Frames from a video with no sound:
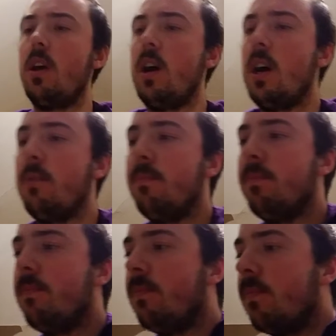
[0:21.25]
Um,
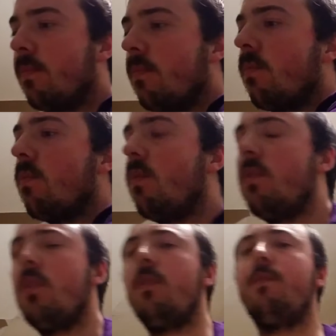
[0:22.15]

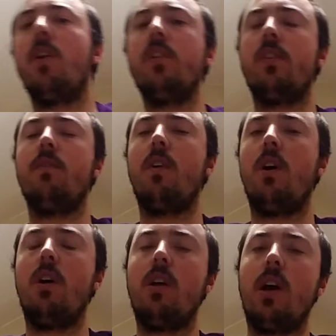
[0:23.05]
First of
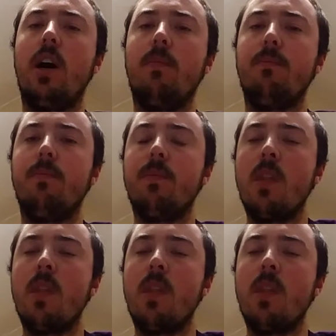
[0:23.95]
all,